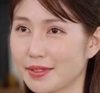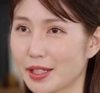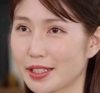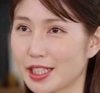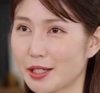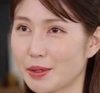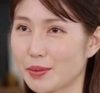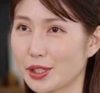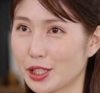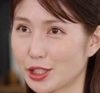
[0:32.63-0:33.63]
A team of
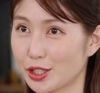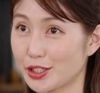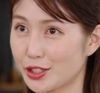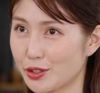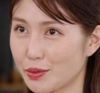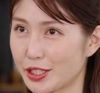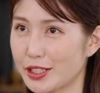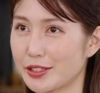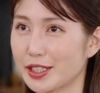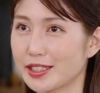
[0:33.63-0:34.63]
researchers in
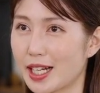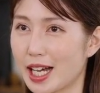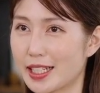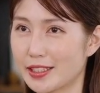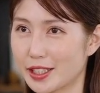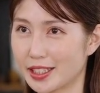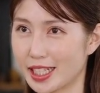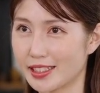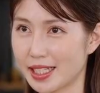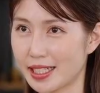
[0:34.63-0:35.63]
Sweden decided to
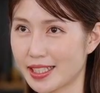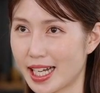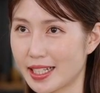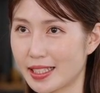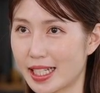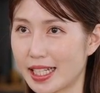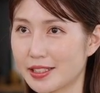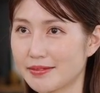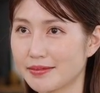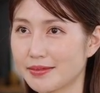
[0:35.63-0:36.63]
test exactly
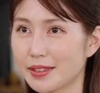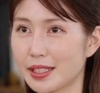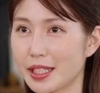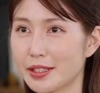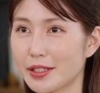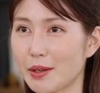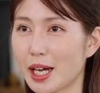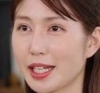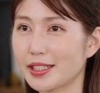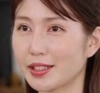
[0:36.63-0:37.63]
that. They
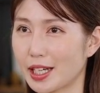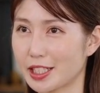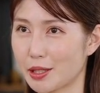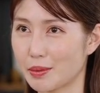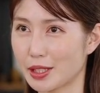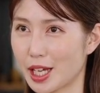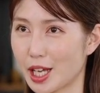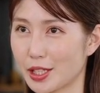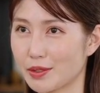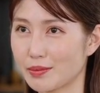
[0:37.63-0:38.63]
ran a study with
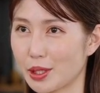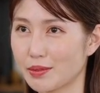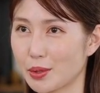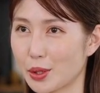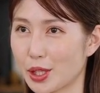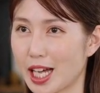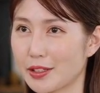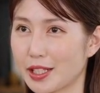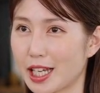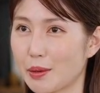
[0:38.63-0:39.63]
144
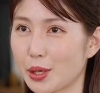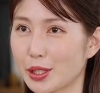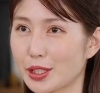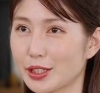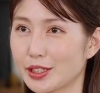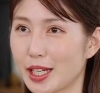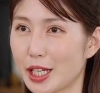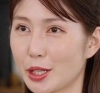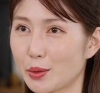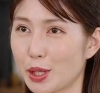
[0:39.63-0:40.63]
healthcare workers
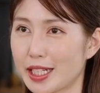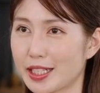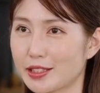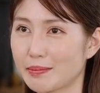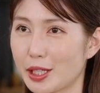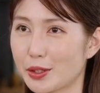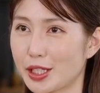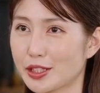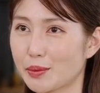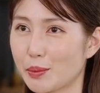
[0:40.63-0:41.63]
who had
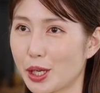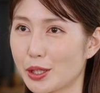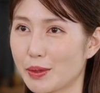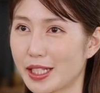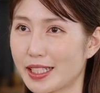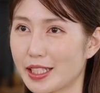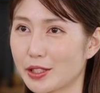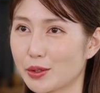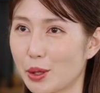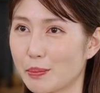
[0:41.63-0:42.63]
experienced
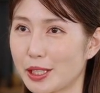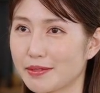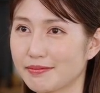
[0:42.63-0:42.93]
work-related trauma.